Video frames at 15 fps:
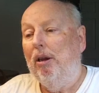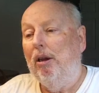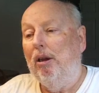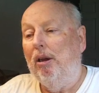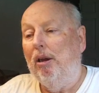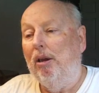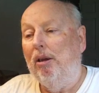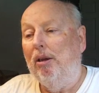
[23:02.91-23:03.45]

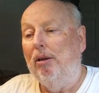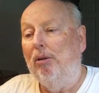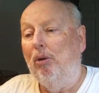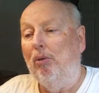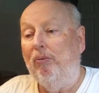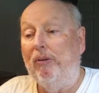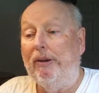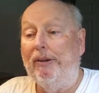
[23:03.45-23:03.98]

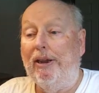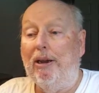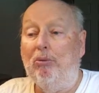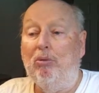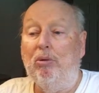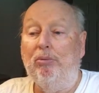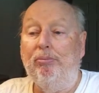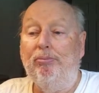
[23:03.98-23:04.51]
Hopefully that
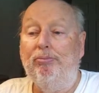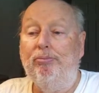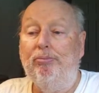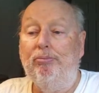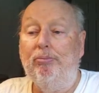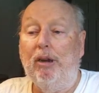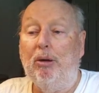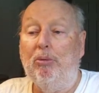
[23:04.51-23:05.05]

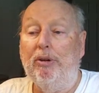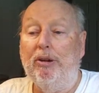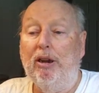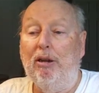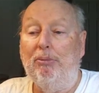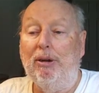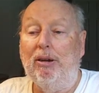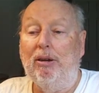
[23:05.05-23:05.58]
would
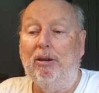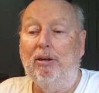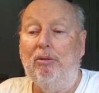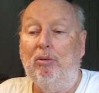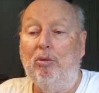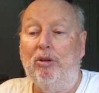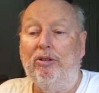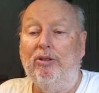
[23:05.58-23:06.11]
tell me
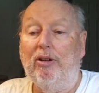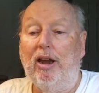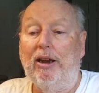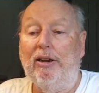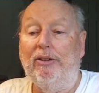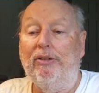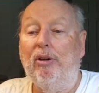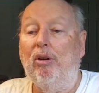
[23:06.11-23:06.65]
which
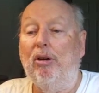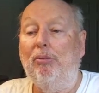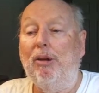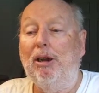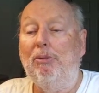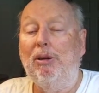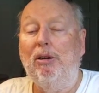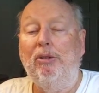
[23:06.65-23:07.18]
side it's on,
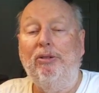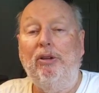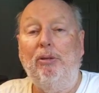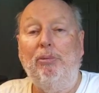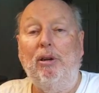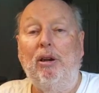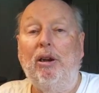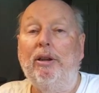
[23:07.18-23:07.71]
maybe, or
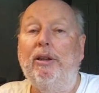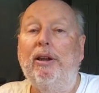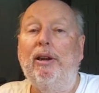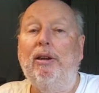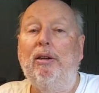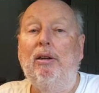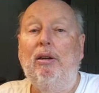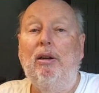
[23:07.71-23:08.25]
something like
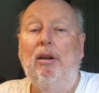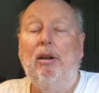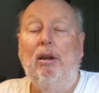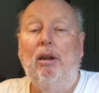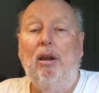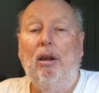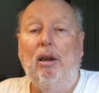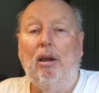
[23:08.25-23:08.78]
that.
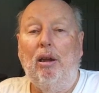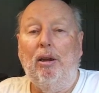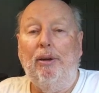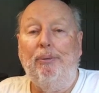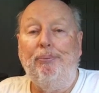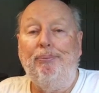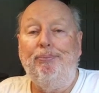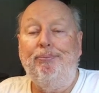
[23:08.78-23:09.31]

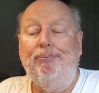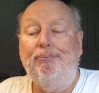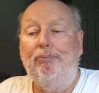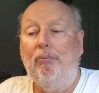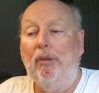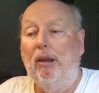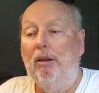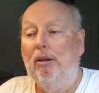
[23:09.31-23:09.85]
I
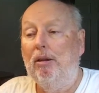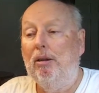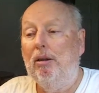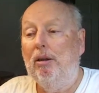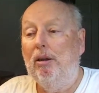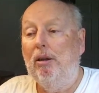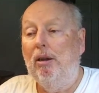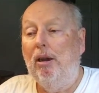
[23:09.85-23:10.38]

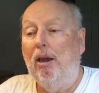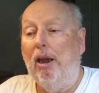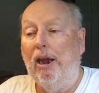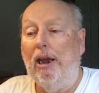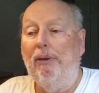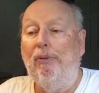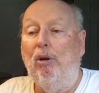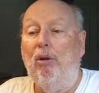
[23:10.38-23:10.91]

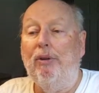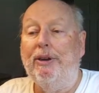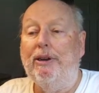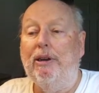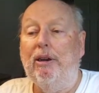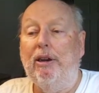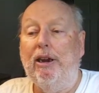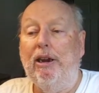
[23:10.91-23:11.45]
have all
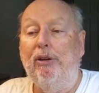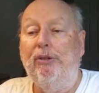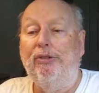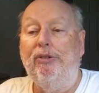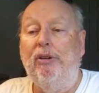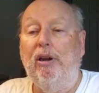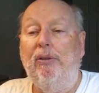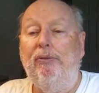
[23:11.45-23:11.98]
the heater
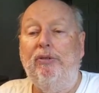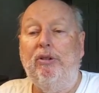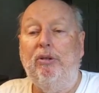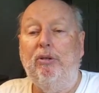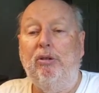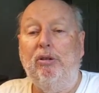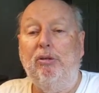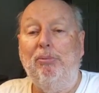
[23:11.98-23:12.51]
stuff
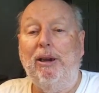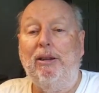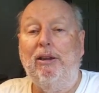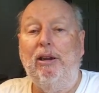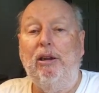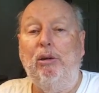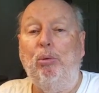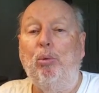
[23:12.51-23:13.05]
to make the
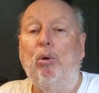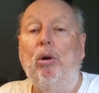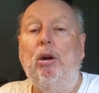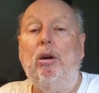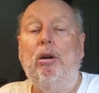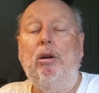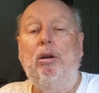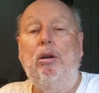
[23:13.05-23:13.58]
heater work.